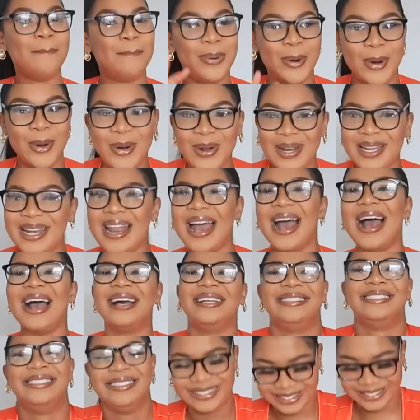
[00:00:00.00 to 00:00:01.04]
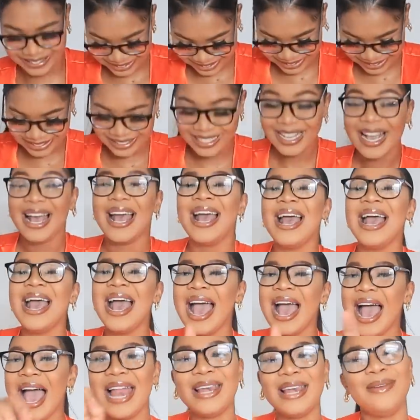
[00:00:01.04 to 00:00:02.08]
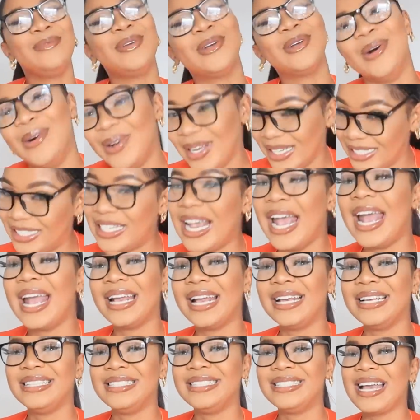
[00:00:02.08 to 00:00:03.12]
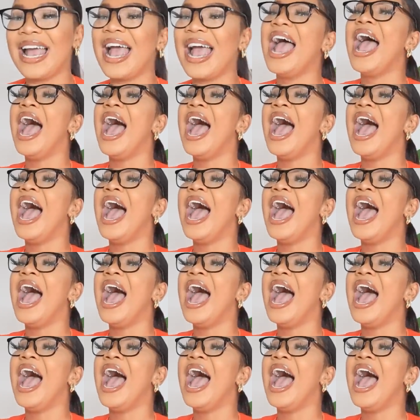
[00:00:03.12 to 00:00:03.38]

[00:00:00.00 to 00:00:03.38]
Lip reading: Bona. Let me go and change.